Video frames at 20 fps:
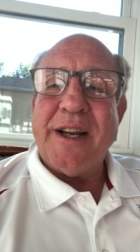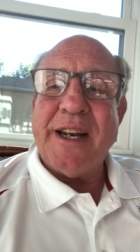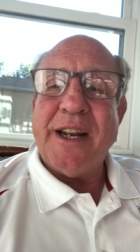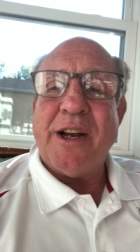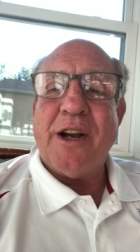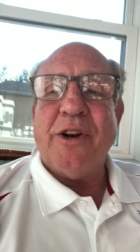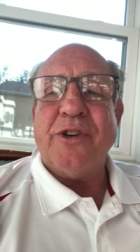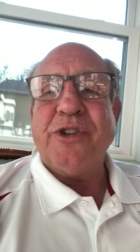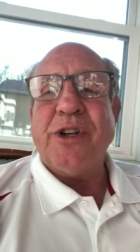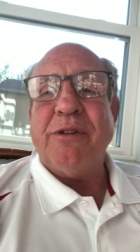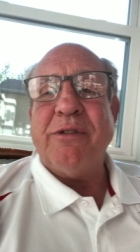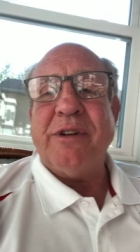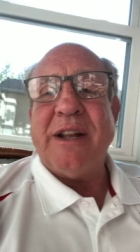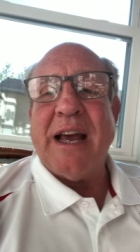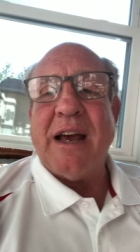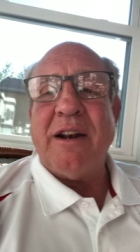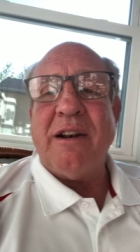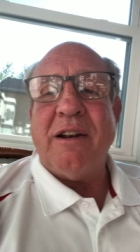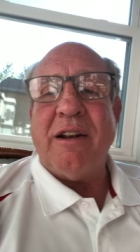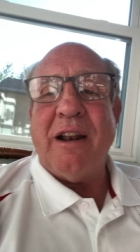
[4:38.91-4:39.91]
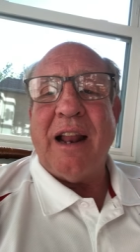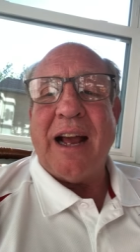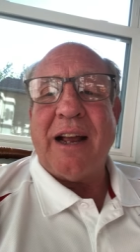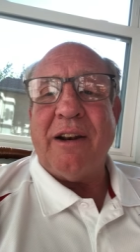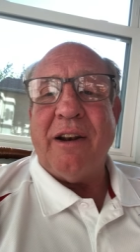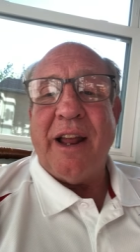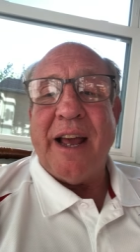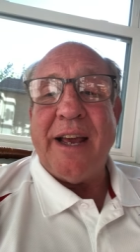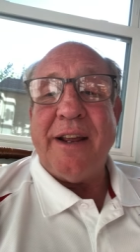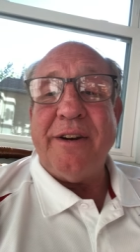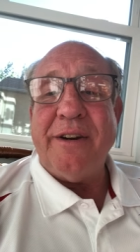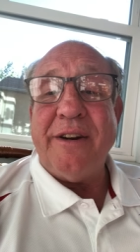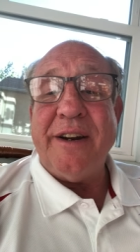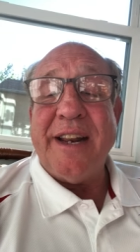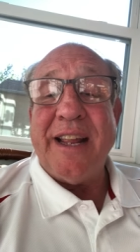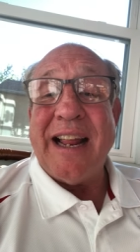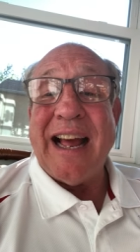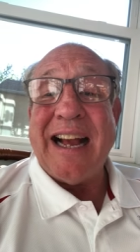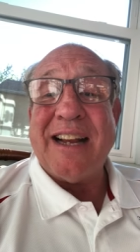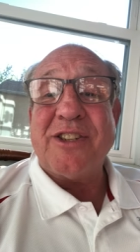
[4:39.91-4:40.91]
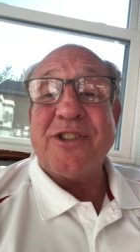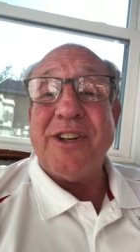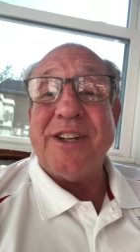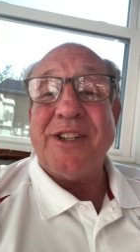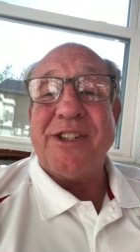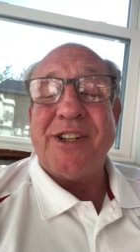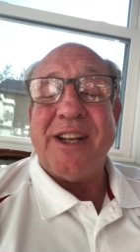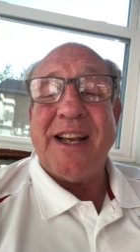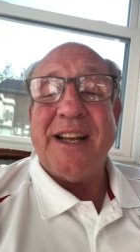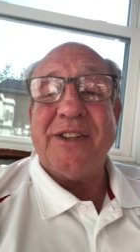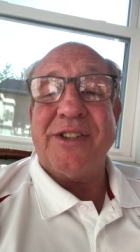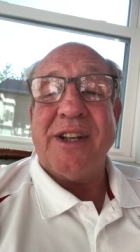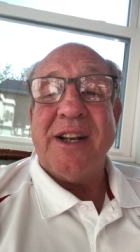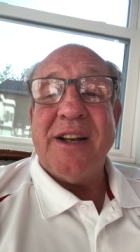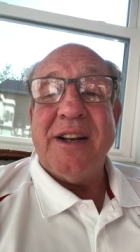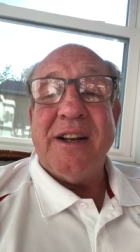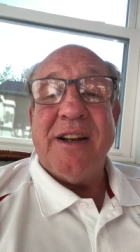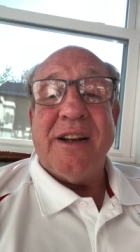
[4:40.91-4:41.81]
And it goes on down like later, and it actually says